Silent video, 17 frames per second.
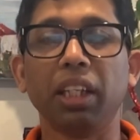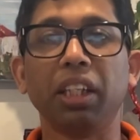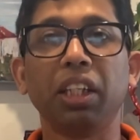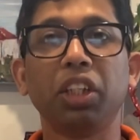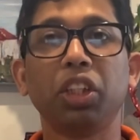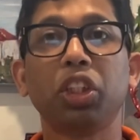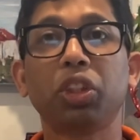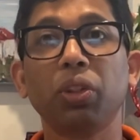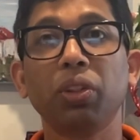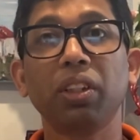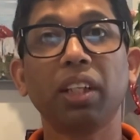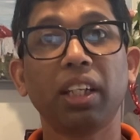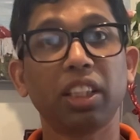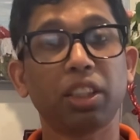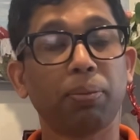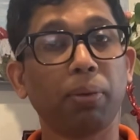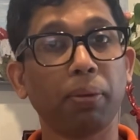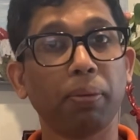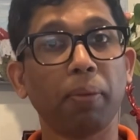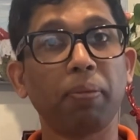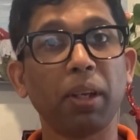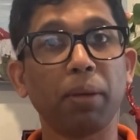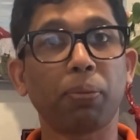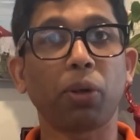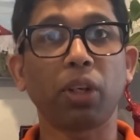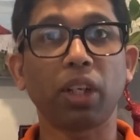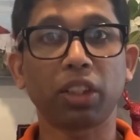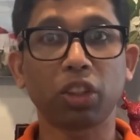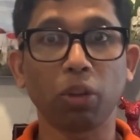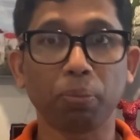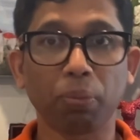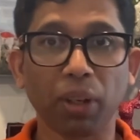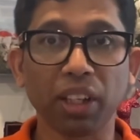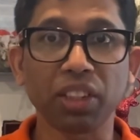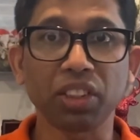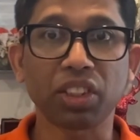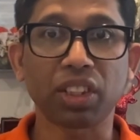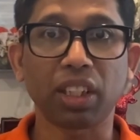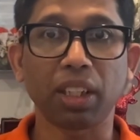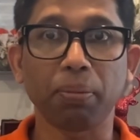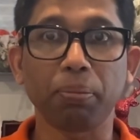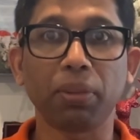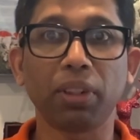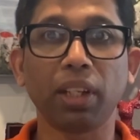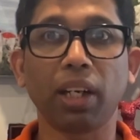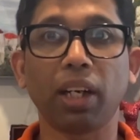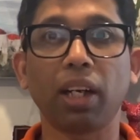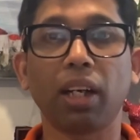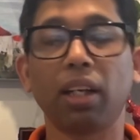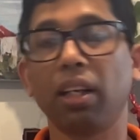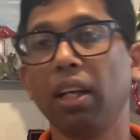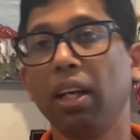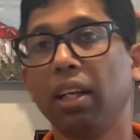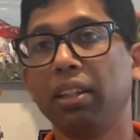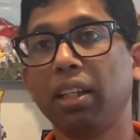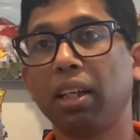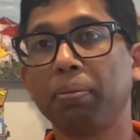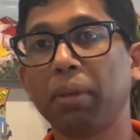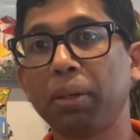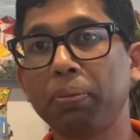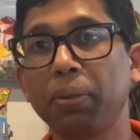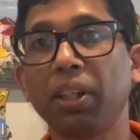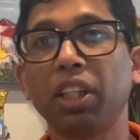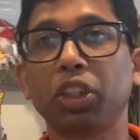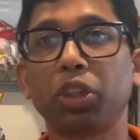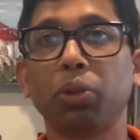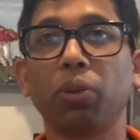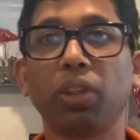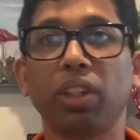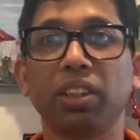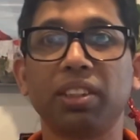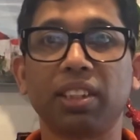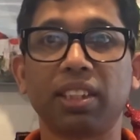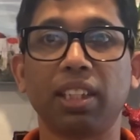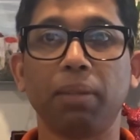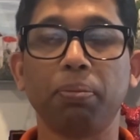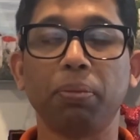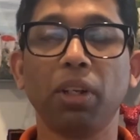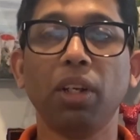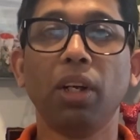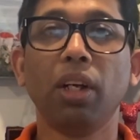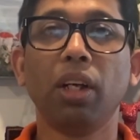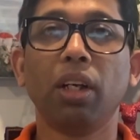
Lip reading: In addition, there is probably a product compliance team. There might be an assurance team.